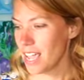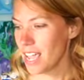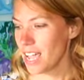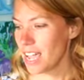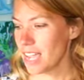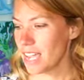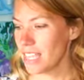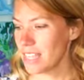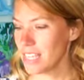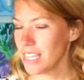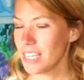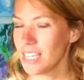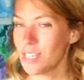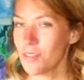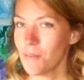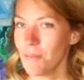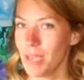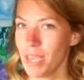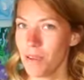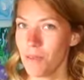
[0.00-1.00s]
And then you
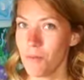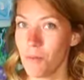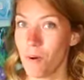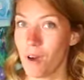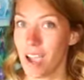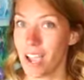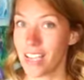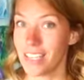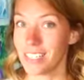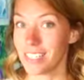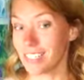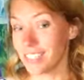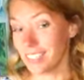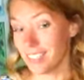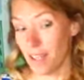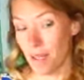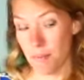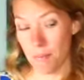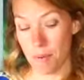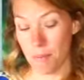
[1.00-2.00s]
may want
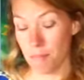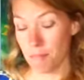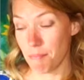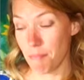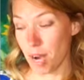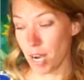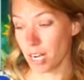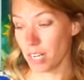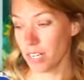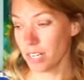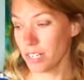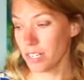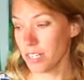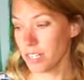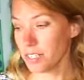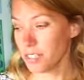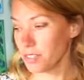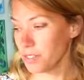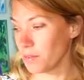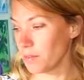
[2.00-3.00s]
some
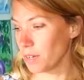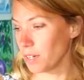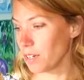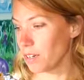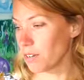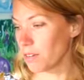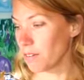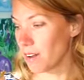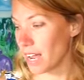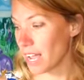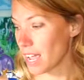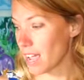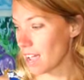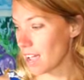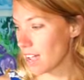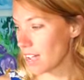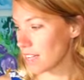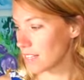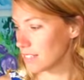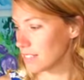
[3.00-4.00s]
markers or
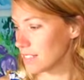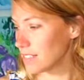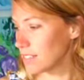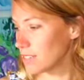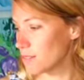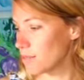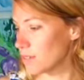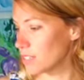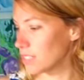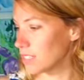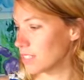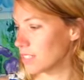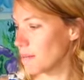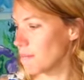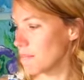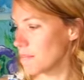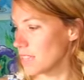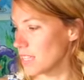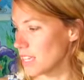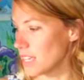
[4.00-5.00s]
crayons or
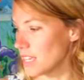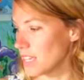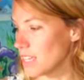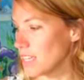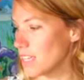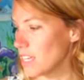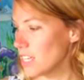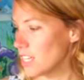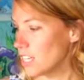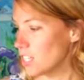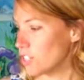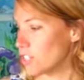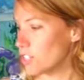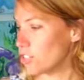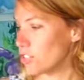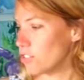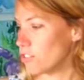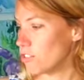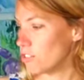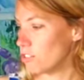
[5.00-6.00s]
something
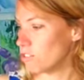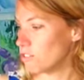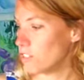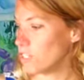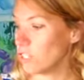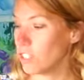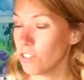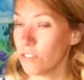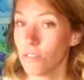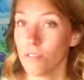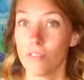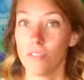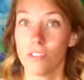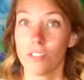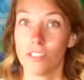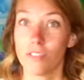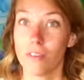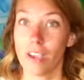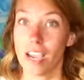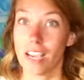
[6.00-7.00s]
to use
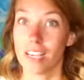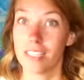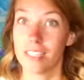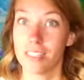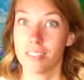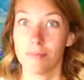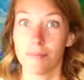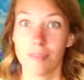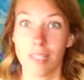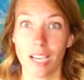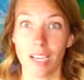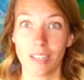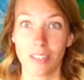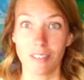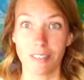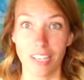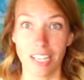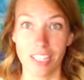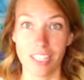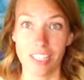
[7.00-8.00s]
to add some
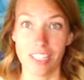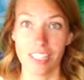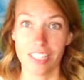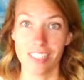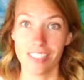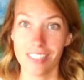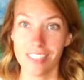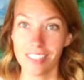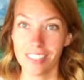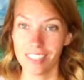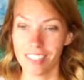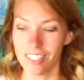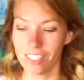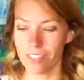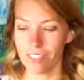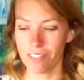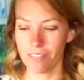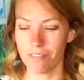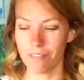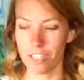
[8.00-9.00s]
decorations to
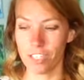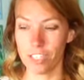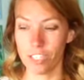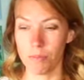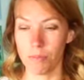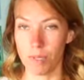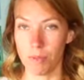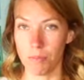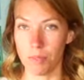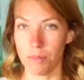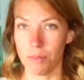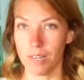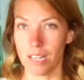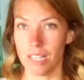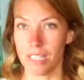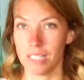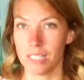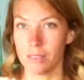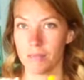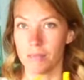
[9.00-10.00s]
the fish. Maybe you want to
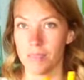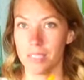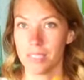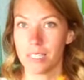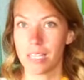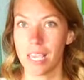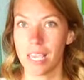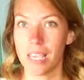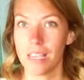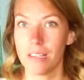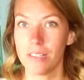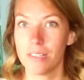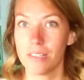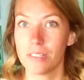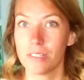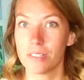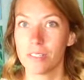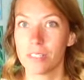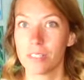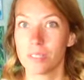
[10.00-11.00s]
add some
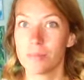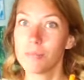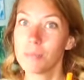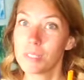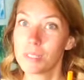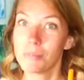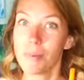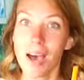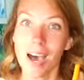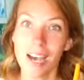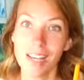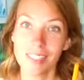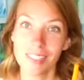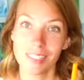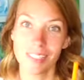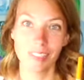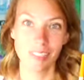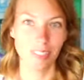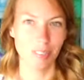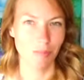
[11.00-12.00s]
scales or some
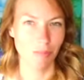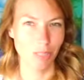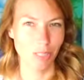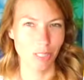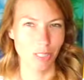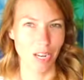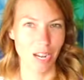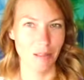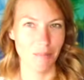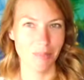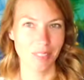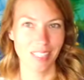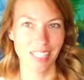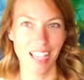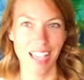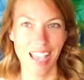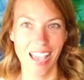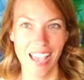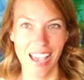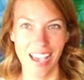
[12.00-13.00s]
spots or some stripes,
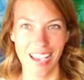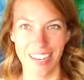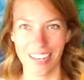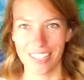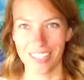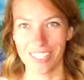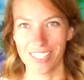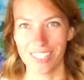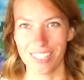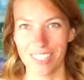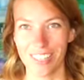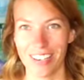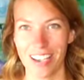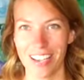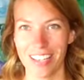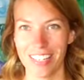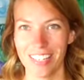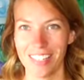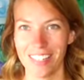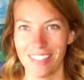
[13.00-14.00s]
and I'll show you
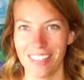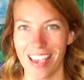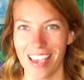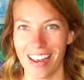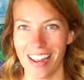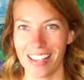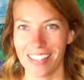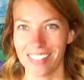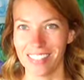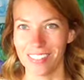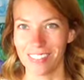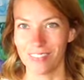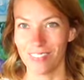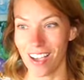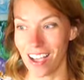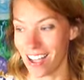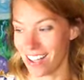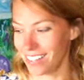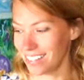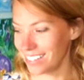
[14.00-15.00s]
how to do that as
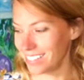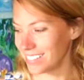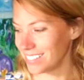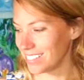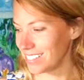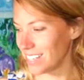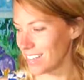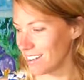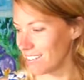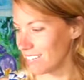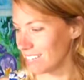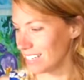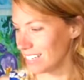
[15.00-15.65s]
well. So